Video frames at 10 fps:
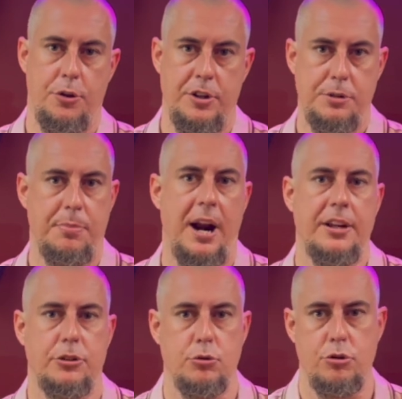into
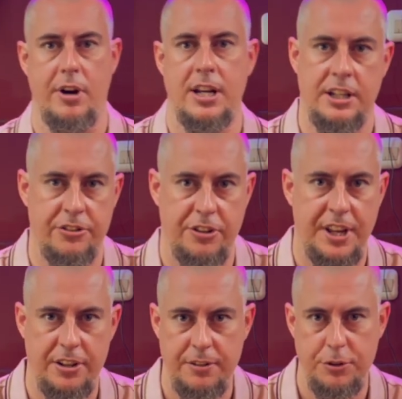practical training. So
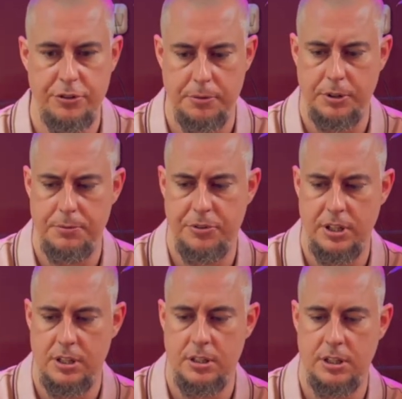that if you sometimes
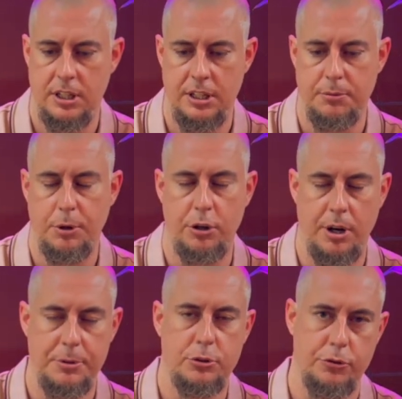see in the program
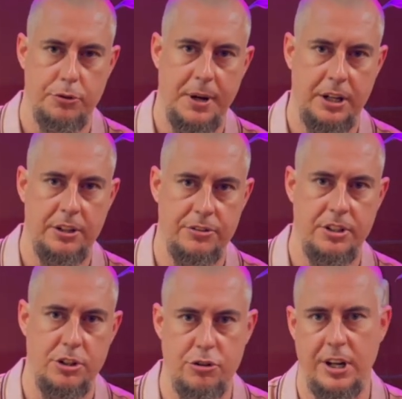it talks about
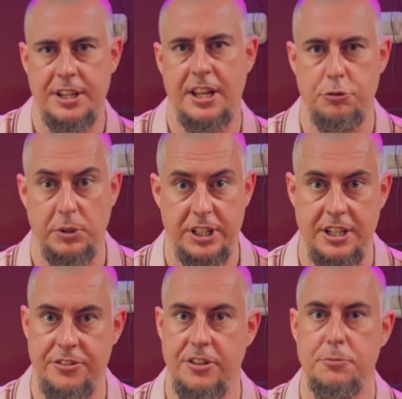continued training, that's what it
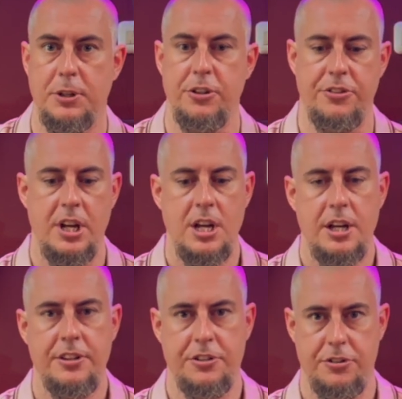is. It's because
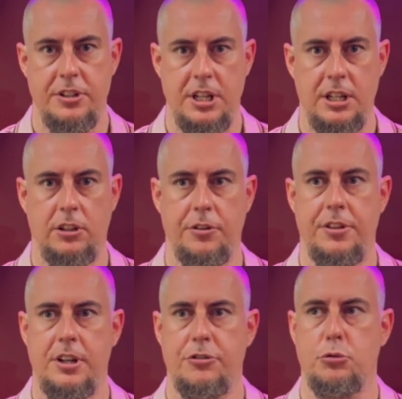this year-long
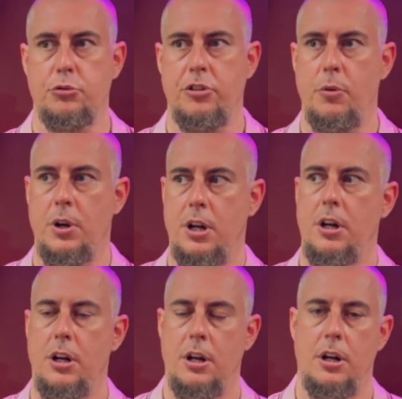thing is also
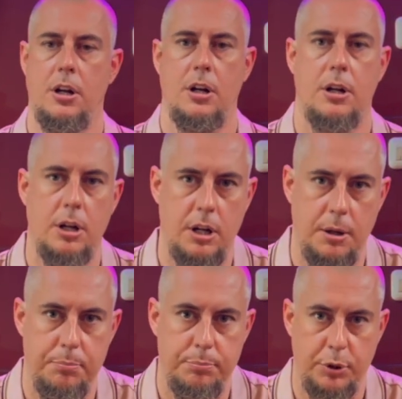a
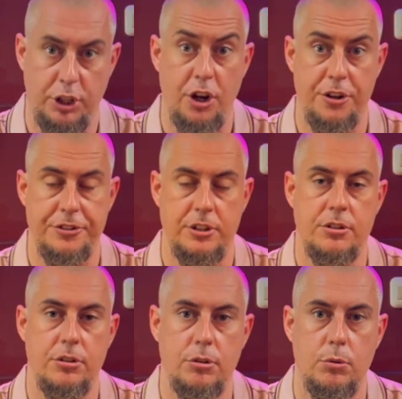precursor
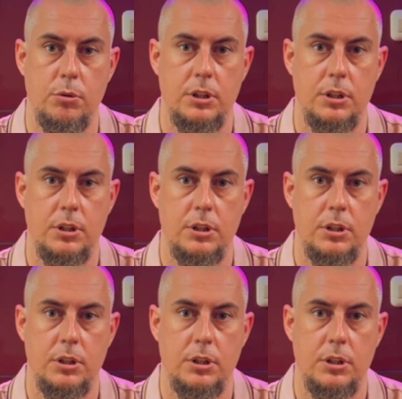to